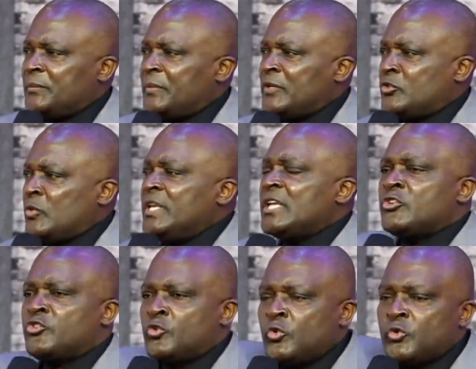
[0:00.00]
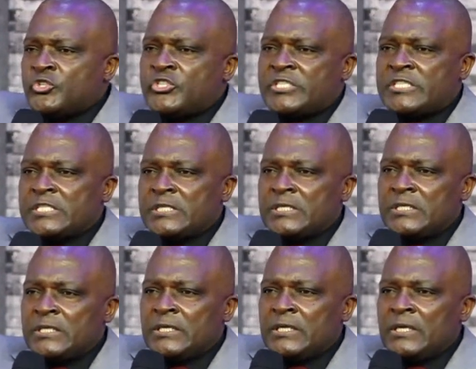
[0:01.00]
between the Jews
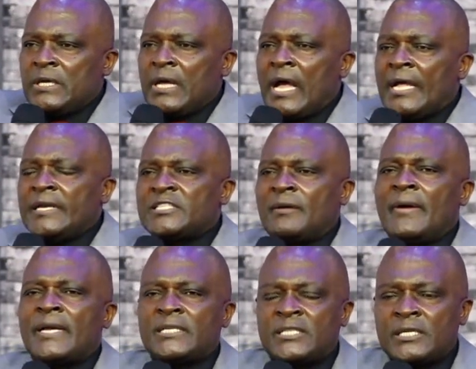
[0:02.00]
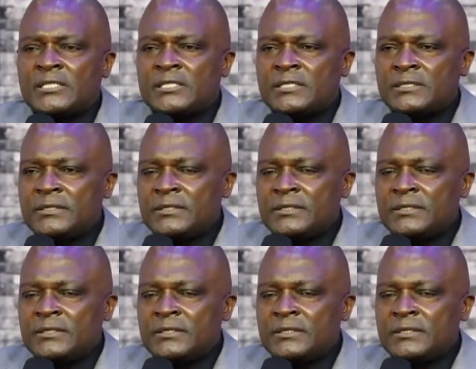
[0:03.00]
and the Samaritans.